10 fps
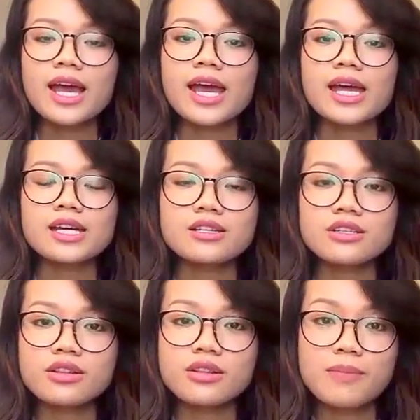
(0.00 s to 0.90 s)

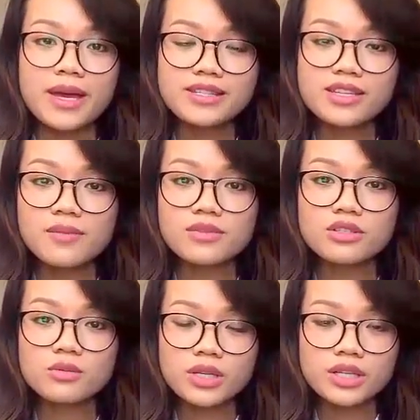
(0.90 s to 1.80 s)
and the best time
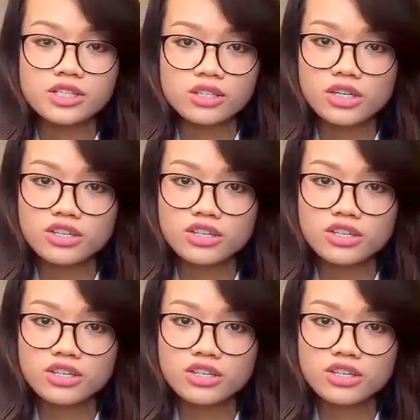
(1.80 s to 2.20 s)
to really start